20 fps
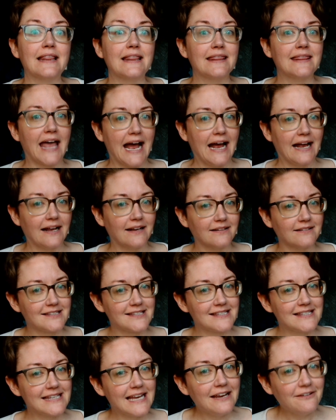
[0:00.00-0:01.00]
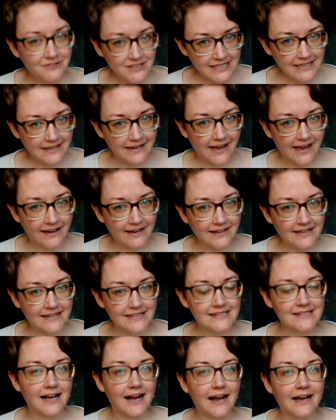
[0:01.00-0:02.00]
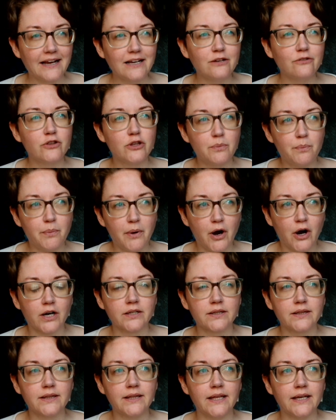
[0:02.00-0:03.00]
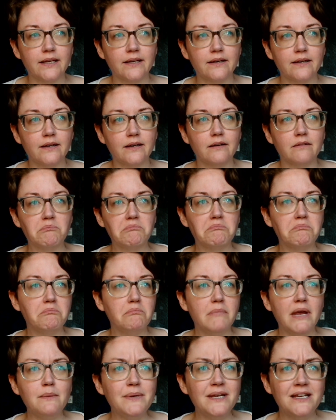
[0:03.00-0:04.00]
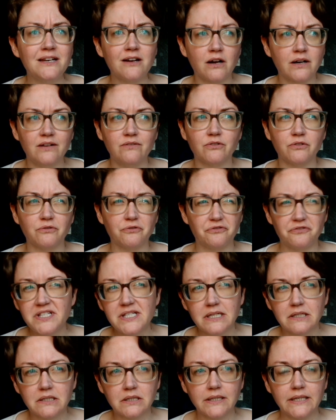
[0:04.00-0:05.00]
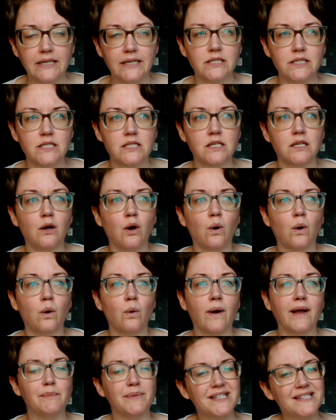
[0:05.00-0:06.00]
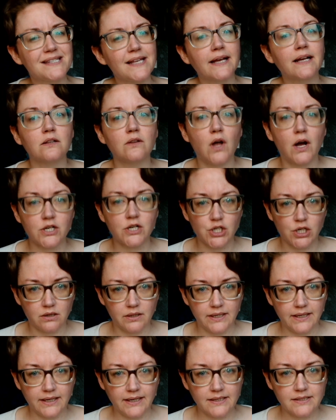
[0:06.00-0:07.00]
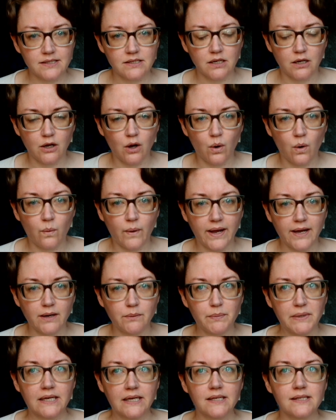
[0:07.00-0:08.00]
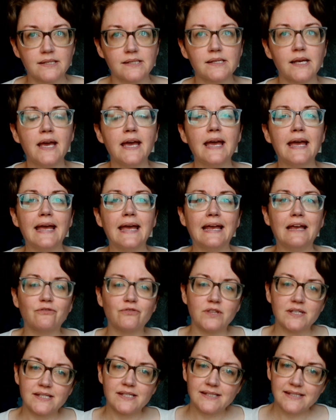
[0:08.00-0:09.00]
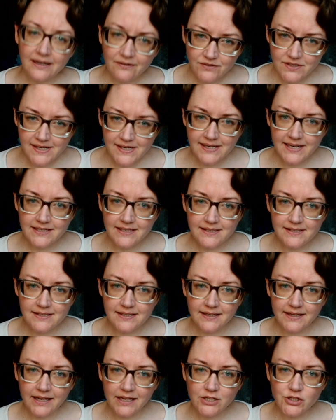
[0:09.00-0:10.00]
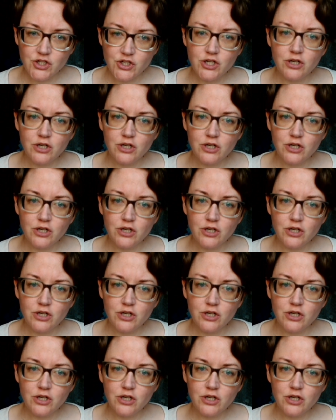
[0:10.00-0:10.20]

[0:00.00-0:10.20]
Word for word: that safety net is kind of the part that maybe not even physically needs to go away, but psychologically needs to go away. Because if the safety net doesn't catch